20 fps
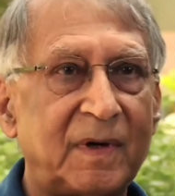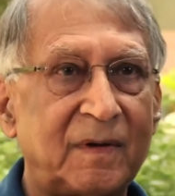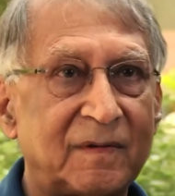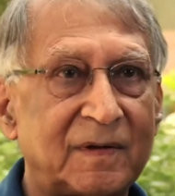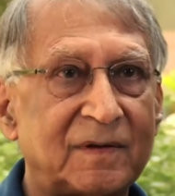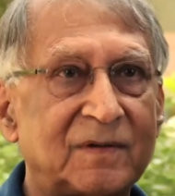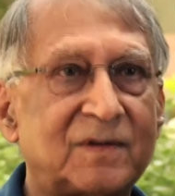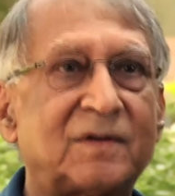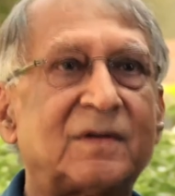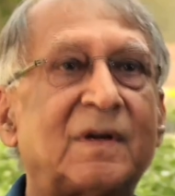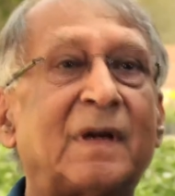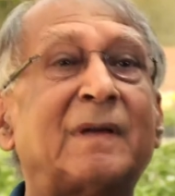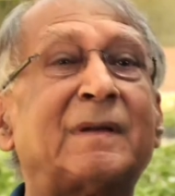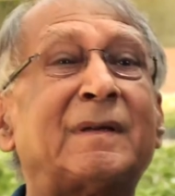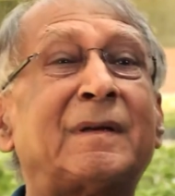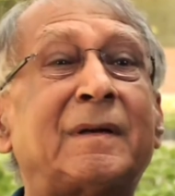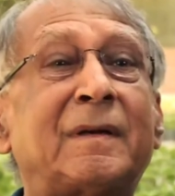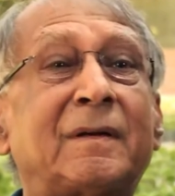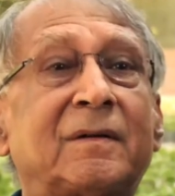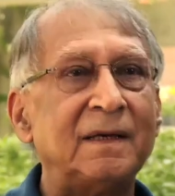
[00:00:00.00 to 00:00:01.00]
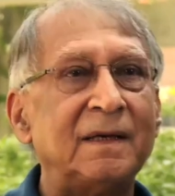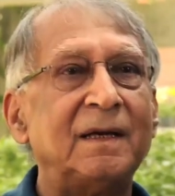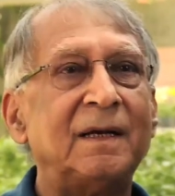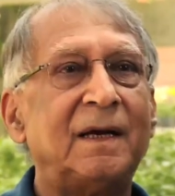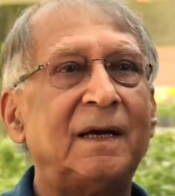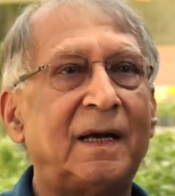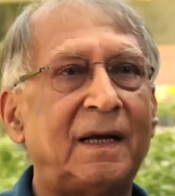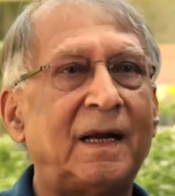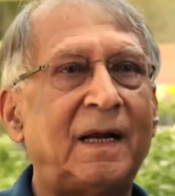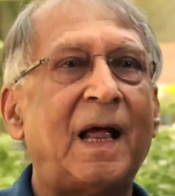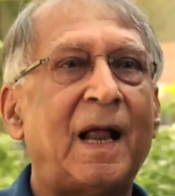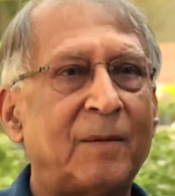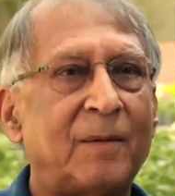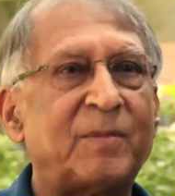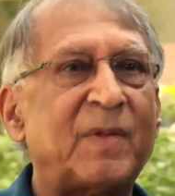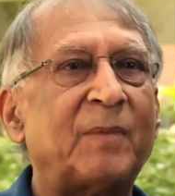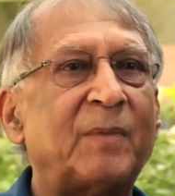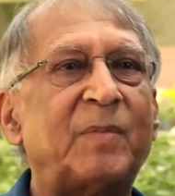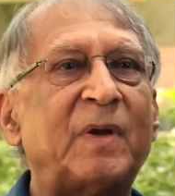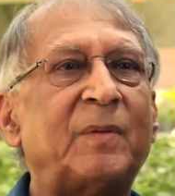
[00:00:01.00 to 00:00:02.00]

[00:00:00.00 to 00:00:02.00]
of the society and help the